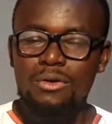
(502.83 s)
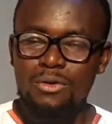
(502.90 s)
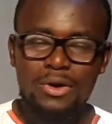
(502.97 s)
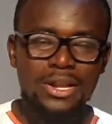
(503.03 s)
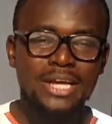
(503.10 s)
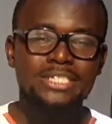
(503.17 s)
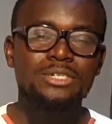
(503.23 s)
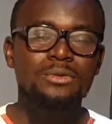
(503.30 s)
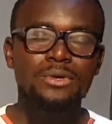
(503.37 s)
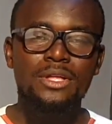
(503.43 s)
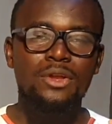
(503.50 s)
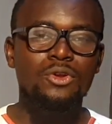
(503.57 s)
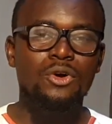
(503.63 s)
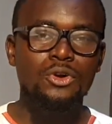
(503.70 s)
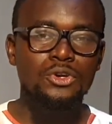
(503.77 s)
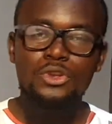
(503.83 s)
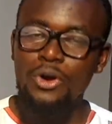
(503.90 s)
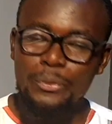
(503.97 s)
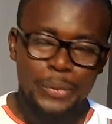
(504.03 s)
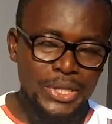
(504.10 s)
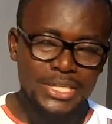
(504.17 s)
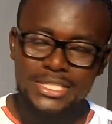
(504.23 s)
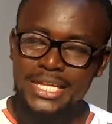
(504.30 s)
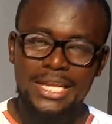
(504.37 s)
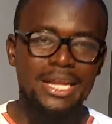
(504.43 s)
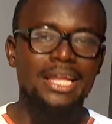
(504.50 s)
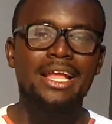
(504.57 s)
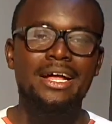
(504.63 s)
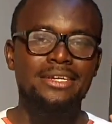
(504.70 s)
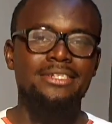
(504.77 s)
connection with the law. You don't register the
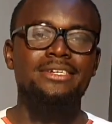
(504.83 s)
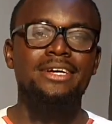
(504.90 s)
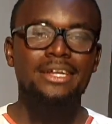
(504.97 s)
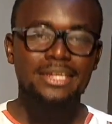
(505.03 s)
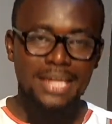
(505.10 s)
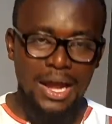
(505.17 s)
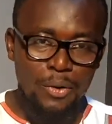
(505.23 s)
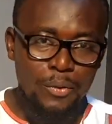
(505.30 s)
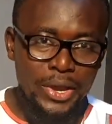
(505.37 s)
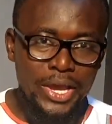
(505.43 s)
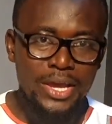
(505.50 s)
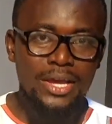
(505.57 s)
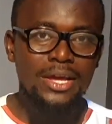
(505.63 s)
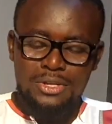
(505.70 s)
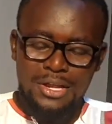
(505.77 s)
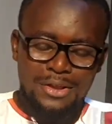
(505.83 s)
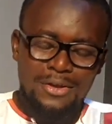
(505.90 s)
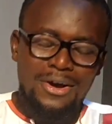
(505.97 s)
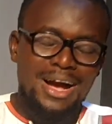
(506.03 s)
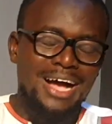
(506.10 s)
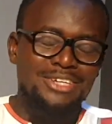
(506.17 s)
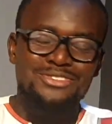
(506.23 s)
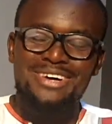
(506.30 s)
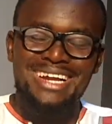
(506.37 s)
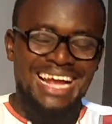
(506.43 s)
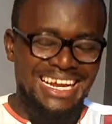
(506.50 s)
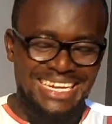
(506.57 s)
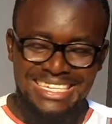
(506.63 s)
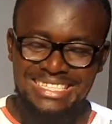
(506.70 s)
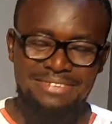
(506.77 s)
land. That way, the law has not
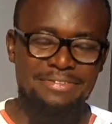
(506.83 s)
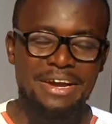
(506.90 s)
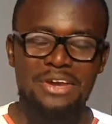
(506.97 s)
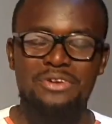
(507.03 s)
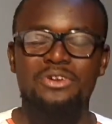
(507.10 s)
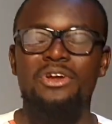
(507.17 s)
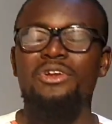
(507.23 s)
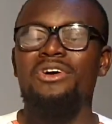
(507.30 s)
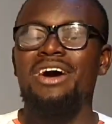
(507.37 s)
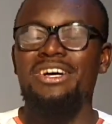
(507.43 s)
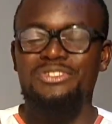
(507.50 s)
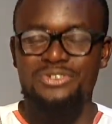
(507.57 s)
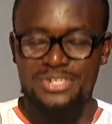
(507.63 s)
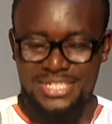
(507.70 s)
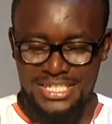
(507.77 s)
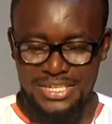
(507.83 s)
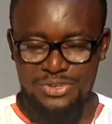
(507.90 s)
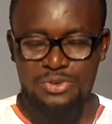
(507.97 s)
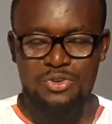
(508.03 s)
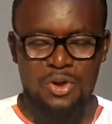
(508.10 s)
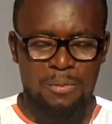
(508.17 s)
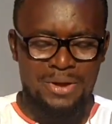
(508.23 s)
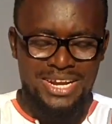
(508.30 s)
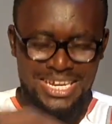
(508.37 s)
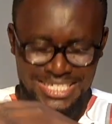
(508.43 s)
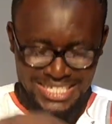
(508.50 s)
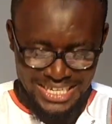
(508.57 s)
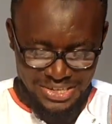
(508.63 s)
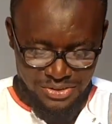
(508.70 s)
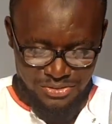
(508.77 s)
identified you. The law has not seen you. Nobody has
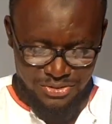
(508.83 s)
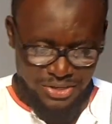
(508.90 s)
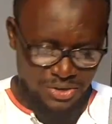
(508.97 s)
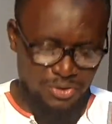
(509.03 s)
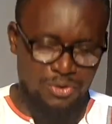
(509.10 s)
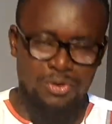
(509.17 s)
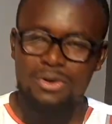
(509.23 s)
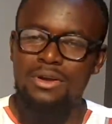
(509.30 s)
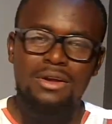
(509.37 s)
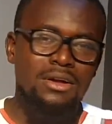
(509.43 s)
taken you to the law.